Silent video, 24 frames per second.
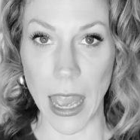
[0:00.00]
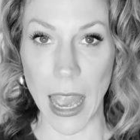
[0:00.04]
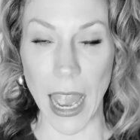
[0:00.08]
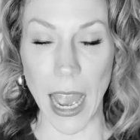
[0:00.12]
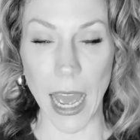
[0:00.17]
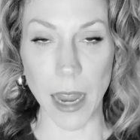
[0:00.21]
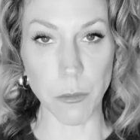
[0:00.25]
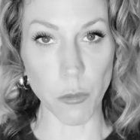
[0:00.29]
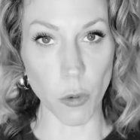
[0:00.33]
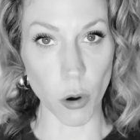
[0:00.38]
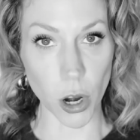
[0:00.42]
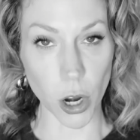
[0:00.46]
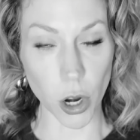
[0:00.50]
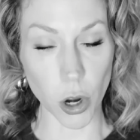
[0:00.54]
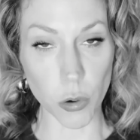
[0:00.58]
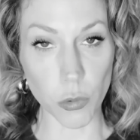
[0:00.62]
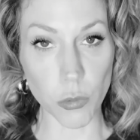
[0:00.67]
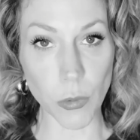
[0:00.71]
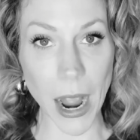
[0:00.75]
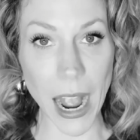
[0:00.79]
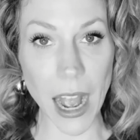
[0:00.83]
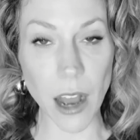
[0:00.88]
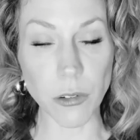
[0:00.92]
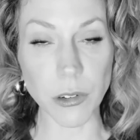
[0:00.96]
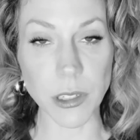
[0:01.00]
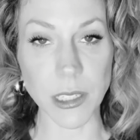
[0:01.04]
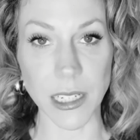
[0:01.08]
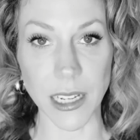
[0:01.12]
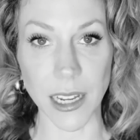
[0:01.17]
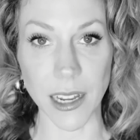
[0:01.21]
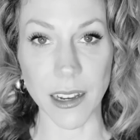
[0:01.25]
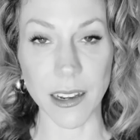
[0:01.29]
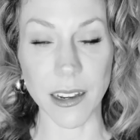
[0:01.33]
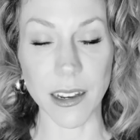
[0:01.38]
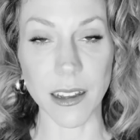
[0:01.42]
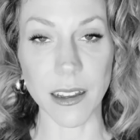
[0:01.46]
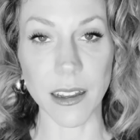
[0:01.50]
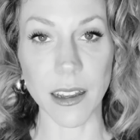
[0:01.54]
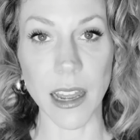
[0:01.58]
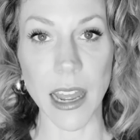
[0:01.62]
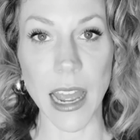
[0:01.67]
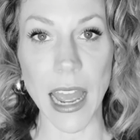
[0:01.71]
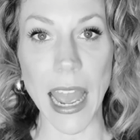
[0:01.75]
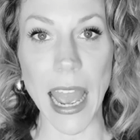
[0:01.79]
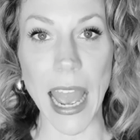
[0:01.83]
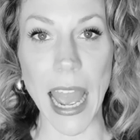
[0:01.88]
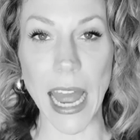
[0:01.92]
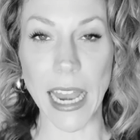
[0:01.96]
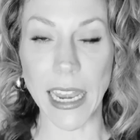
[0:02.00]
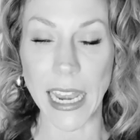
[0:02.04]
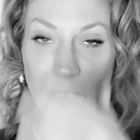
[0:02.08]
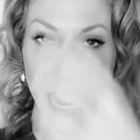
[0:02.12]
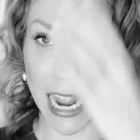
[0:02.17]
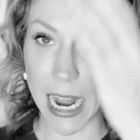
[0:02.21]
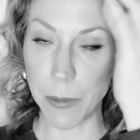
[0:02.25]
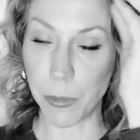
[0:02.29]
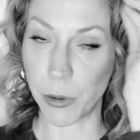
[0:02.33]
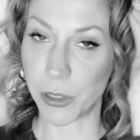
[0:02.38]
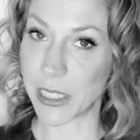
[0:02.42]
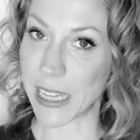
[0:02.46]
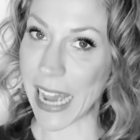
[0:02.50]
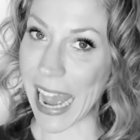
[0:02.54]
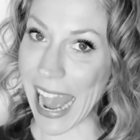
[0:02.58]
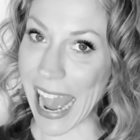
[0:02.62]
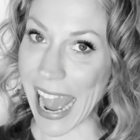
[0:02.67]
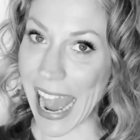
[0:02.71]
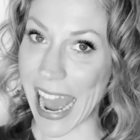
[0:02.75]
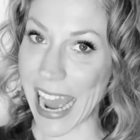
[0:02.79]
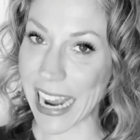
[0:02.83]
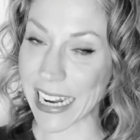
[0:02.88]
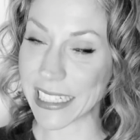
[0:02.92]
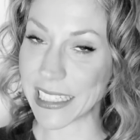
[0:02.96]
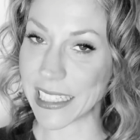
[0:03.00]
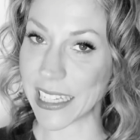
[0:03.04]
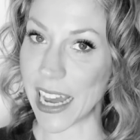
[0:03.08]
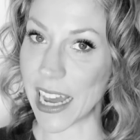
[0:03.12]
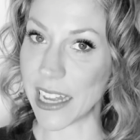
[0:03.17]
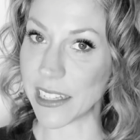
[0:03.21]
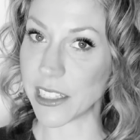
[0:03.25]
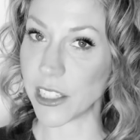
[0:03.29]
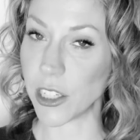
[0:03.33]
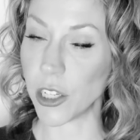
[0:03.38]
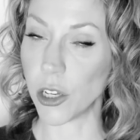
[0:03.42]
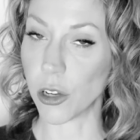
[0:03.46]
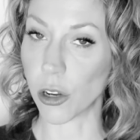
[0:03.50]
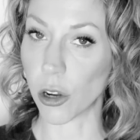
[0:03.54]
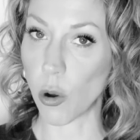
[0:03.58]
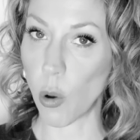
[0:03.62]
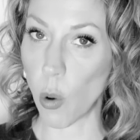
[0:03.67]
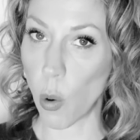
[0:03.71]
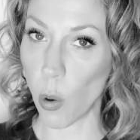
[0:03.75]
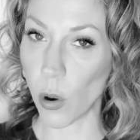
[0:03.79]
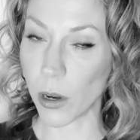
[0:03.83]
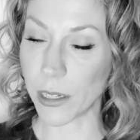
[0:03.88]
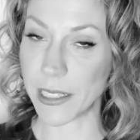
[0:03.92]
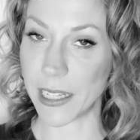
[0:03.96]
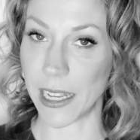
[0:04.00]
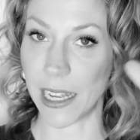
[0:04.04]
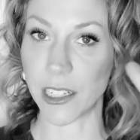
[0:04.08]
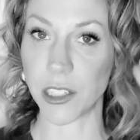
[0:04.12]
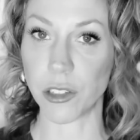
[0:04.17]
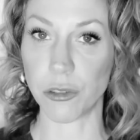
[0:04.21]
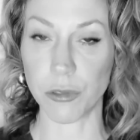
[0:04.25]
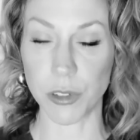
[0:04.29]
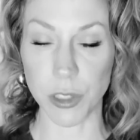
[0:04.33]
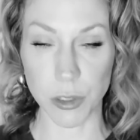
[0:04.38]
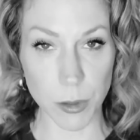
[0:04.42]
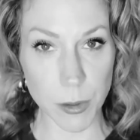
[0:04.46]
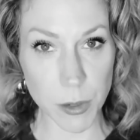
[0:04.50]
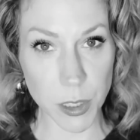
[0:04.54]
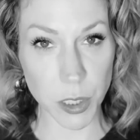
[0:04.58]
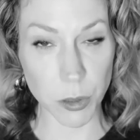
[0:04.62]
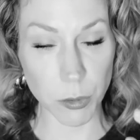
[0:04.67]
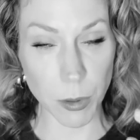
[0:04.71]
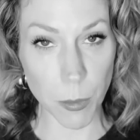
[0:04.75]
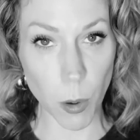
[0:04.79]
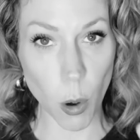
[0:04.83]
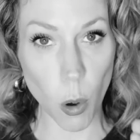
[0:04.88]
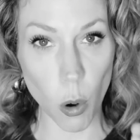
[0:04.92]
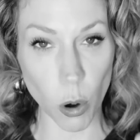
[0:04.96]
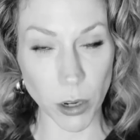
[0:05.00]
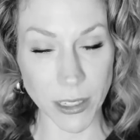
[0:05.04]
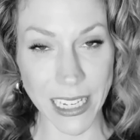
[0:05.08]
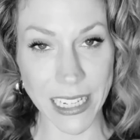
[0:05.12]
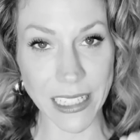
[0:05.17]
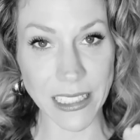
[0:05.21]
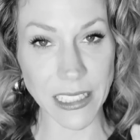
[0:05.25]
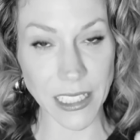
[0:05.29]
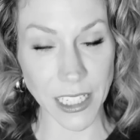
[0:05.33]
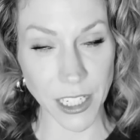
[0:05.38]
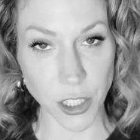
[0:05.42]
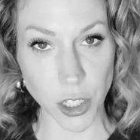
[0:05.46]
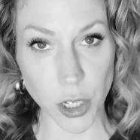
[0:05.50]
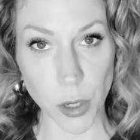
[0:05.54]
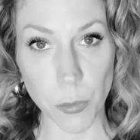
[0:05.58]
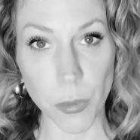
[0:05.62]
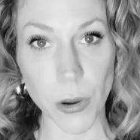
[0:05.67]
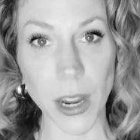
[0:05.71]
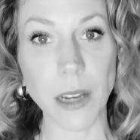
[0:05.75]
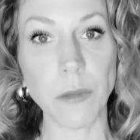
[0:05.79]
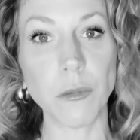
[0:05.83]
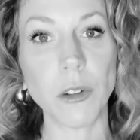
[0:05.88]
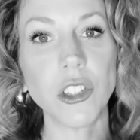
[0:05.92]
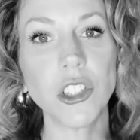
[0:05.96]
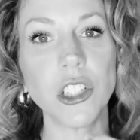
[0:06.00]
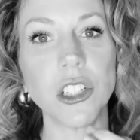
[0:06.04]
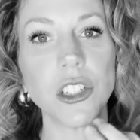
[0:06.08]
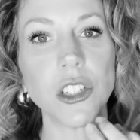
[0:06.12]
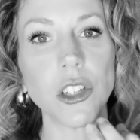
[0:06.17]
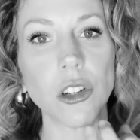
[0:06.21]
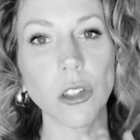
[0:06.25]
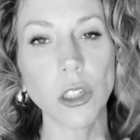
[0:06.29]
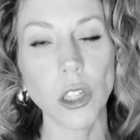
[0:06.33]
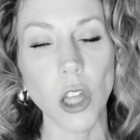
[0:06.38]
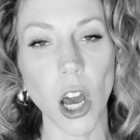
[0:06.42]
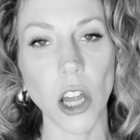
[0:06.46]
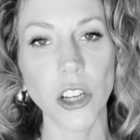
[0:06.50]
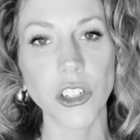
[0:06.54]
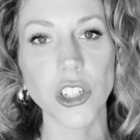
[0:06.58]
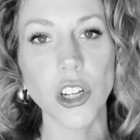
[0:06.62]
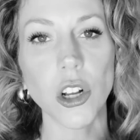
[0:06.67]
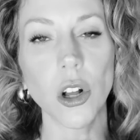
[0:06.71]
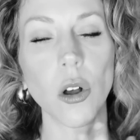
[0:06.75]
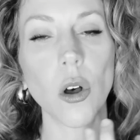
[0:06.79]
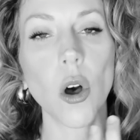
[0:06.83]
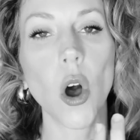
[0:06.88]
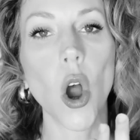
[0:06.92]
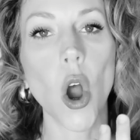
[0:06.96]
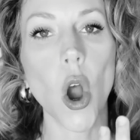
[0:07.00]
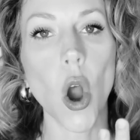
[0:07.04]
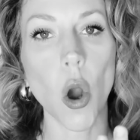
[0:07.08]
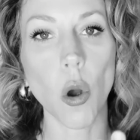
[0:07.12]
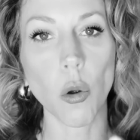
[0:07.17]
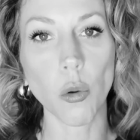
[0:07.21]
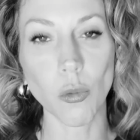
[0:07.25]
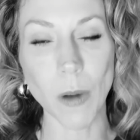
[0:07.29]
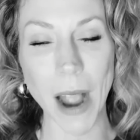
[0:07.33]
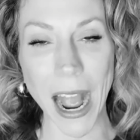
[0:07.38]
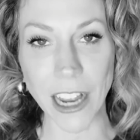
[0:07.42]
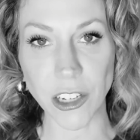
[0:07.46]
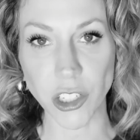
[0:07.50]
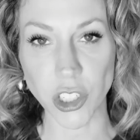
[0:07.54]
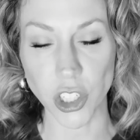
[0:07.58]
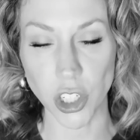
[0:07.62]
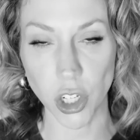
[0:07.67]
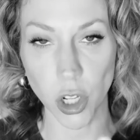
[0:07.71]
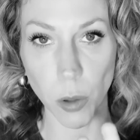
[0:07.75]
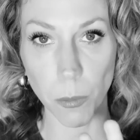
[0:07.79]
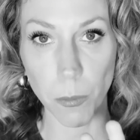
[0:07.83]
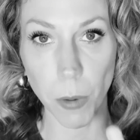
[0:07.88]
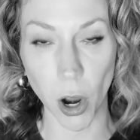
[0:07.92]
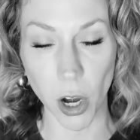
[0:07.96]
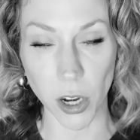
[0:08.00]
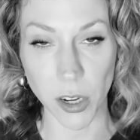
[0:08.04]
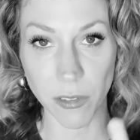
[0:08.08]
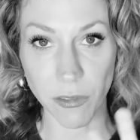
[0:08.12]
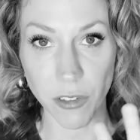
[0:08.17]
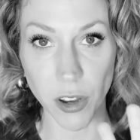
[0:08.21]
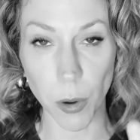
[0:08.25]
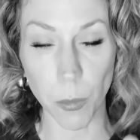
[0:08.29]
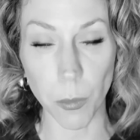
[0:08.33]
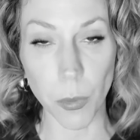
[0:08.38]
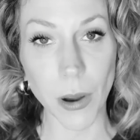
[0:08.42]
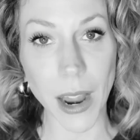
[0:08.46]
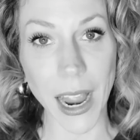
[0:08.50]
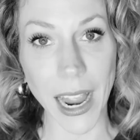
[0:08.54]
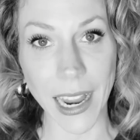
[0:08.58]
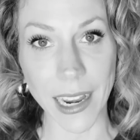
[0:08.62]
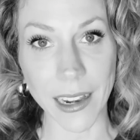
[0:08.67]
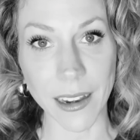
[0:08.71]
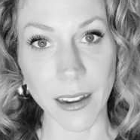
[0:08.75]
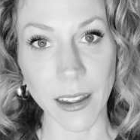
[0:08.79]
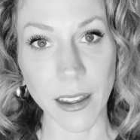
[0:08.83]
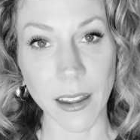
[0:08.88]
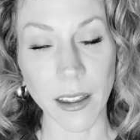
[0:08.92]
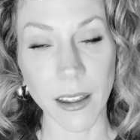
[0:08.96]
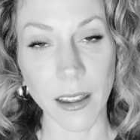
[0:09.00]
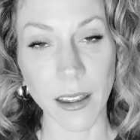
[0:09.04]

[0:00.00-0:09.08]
and more grounded and able to access your cortex, your cerebral cortex in your brain, which is your logical, rational part of your brain.